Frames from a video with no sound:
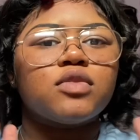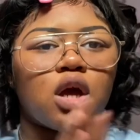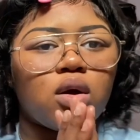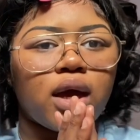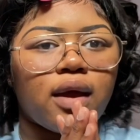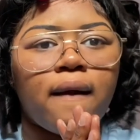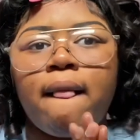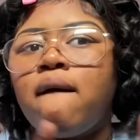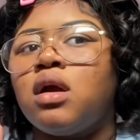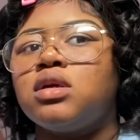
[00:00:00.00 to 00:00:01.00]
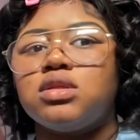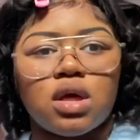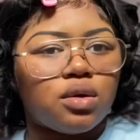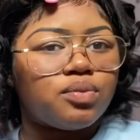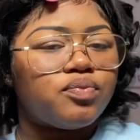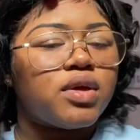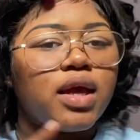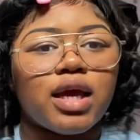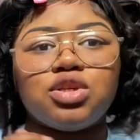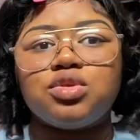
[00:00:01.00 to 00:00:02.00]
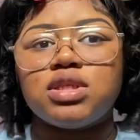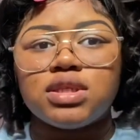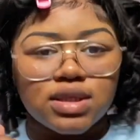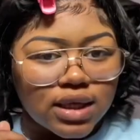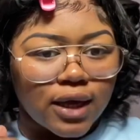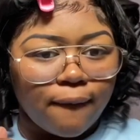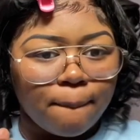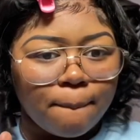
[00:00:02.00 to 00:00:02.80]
Okay, so as you can see,